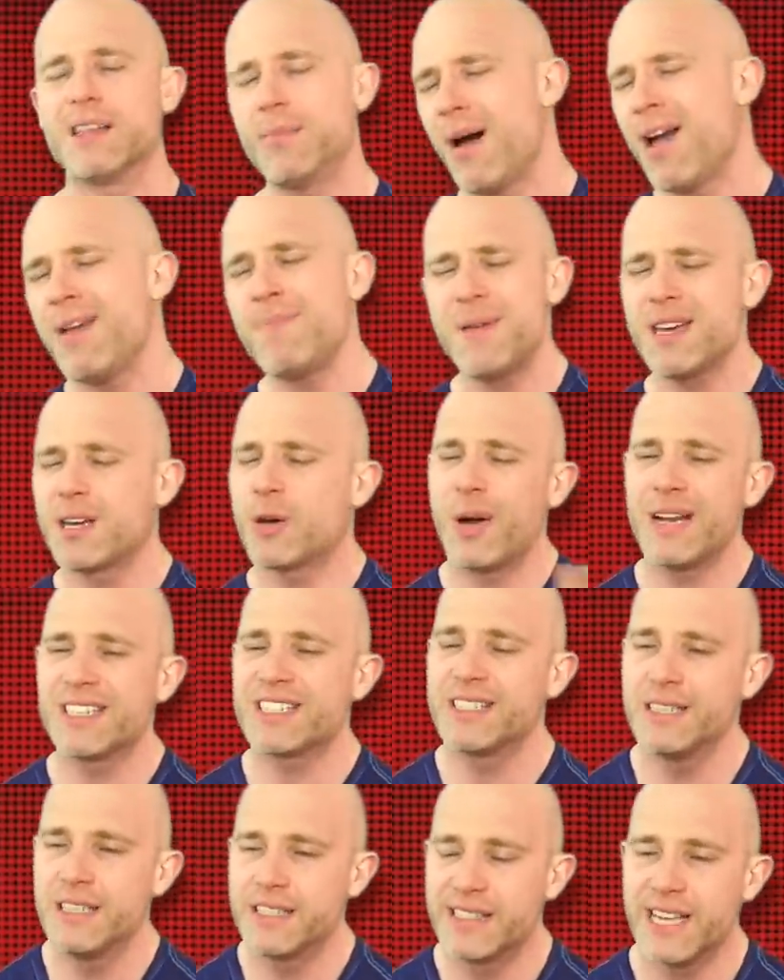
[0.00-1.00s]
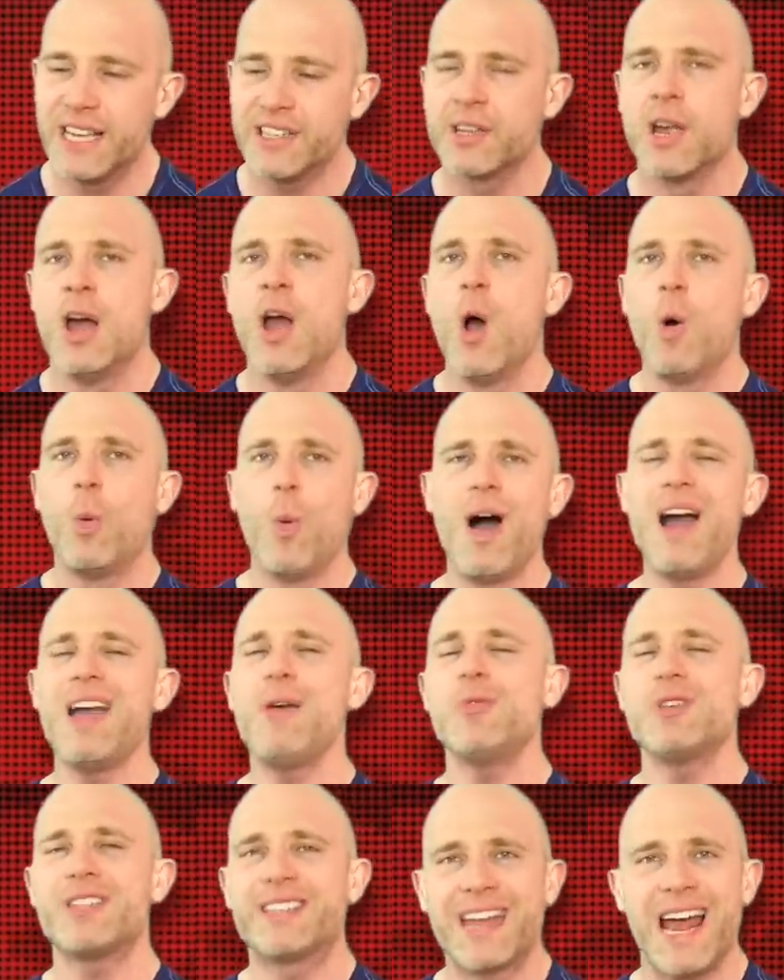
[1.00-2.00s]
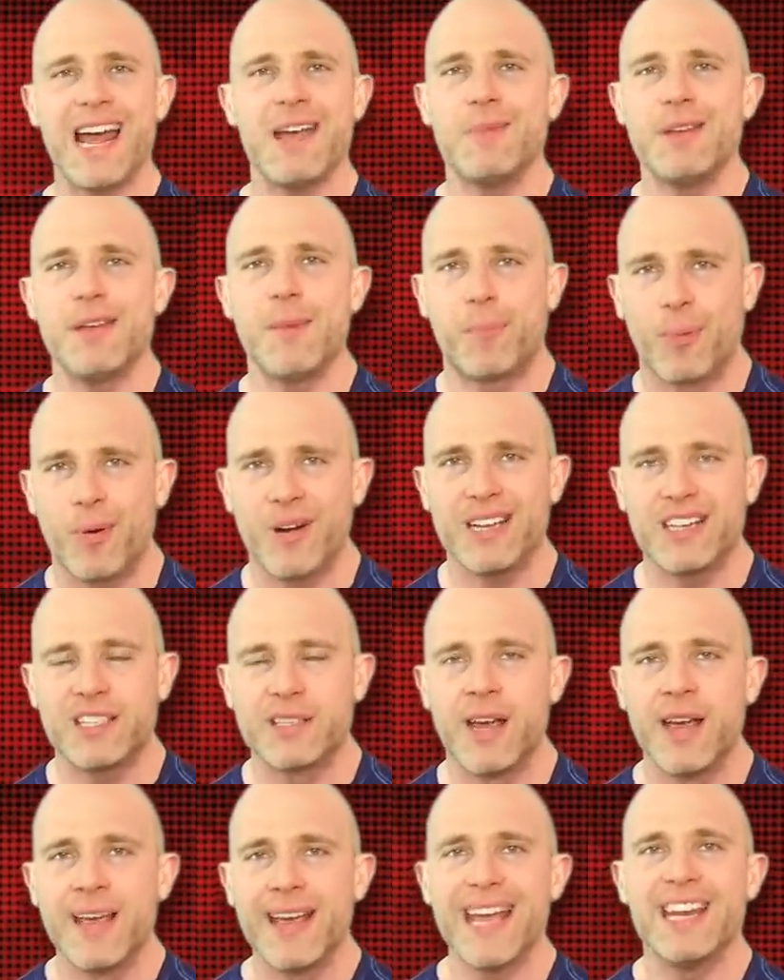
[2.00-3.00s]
And my big question is this, why was Damian Priest